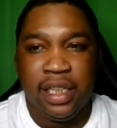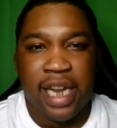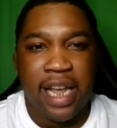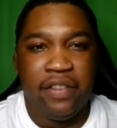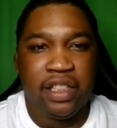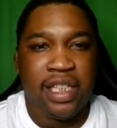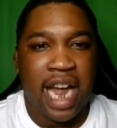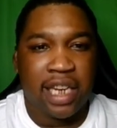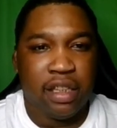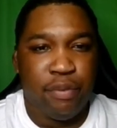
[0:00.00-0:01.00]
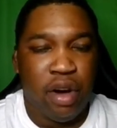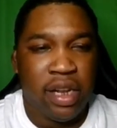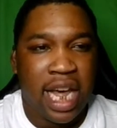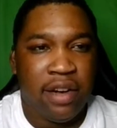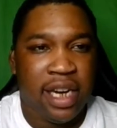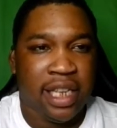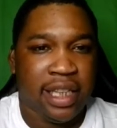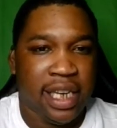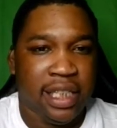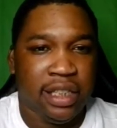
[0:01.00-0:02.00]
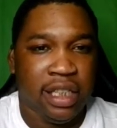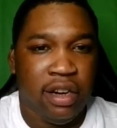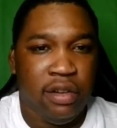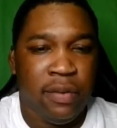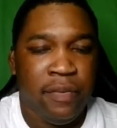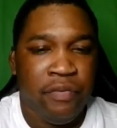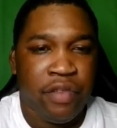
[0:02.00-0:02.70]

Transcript: Davis knocked the ball out at the end zone.